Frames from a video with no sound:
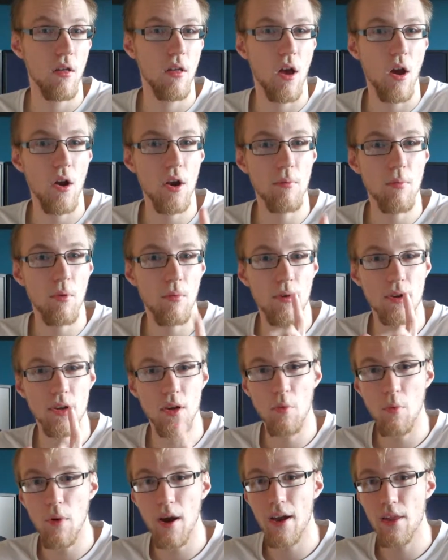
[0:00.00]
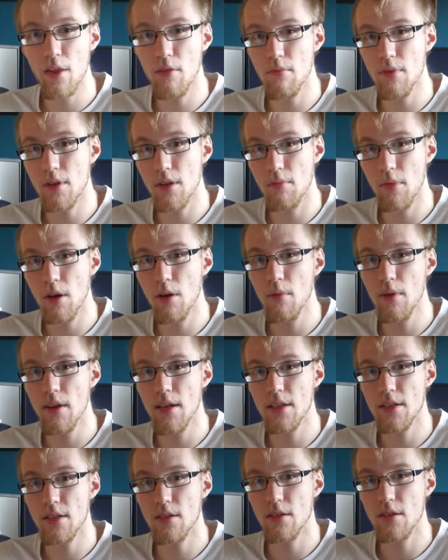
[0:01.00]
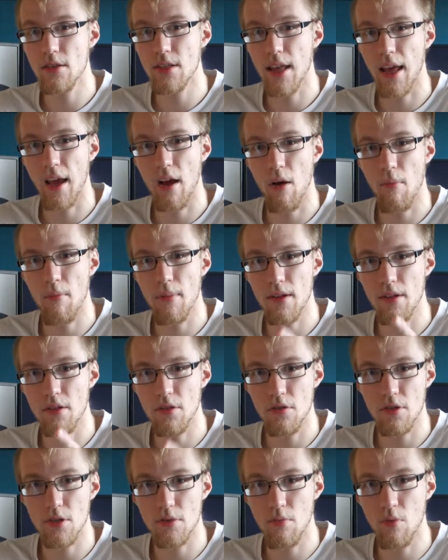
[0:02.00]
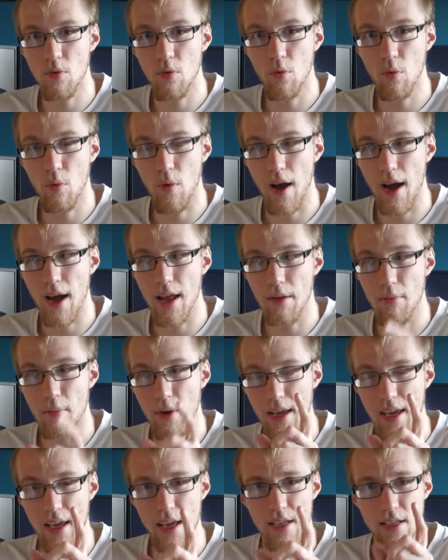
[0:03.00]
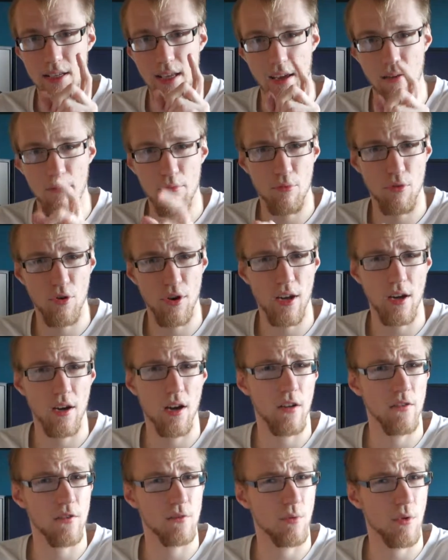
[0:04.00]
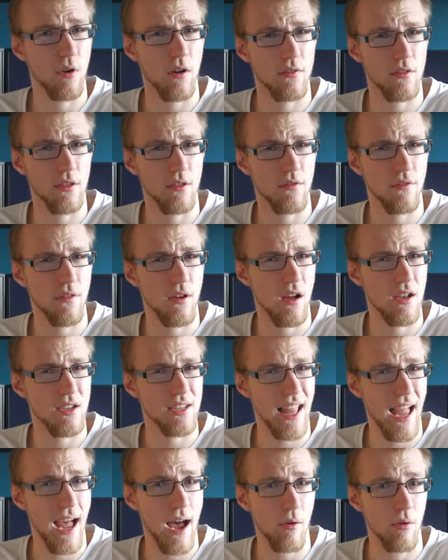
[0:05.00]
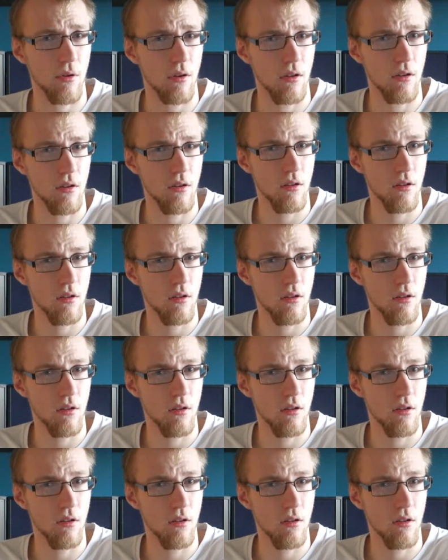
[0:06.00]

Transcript: The only problem I don't wear them at the moment is because they are a bit too small and my ears get pretty uncomfortable after the first hour.